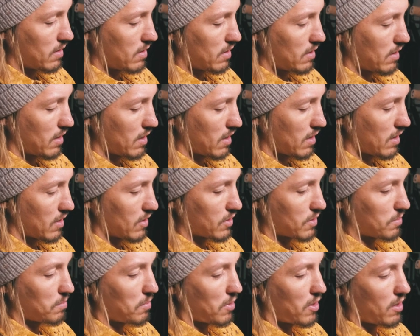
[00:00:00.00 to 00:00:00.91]
a
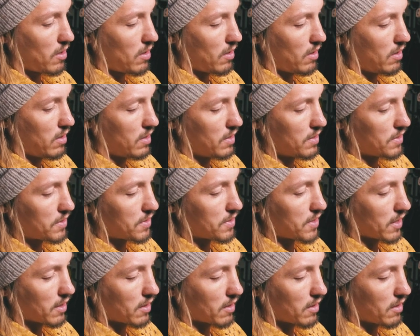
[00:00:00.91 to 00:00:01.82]
small
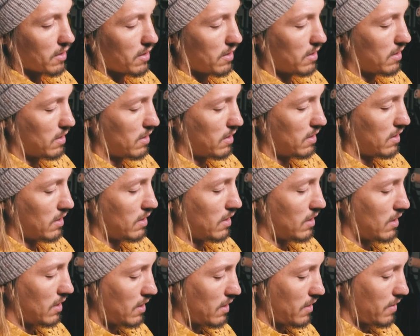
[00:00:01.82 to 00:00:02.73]
sticker
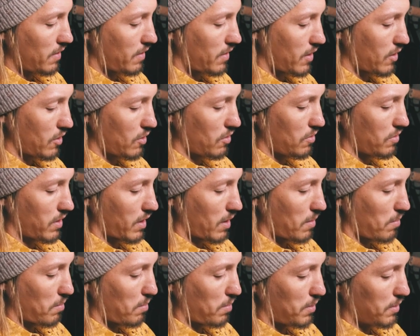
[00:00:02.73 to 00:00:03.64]
that you
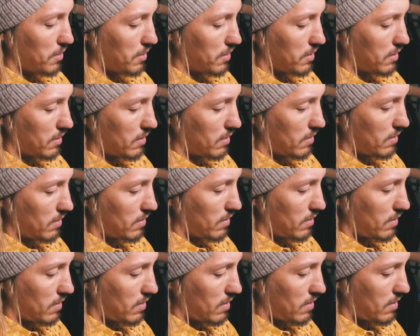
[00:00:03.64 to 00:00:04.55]
then put
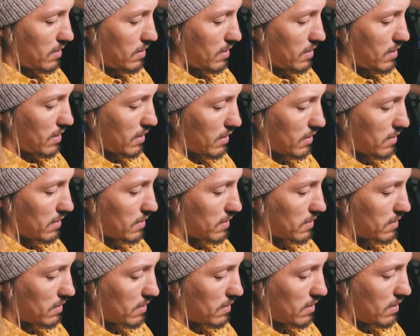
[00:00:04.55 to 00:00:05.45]

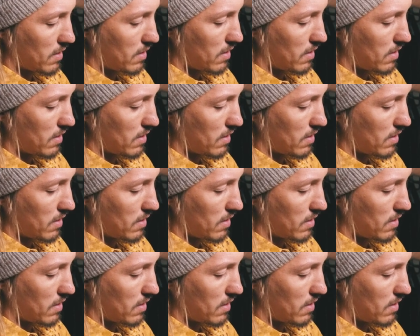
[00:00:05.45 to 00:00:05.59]
this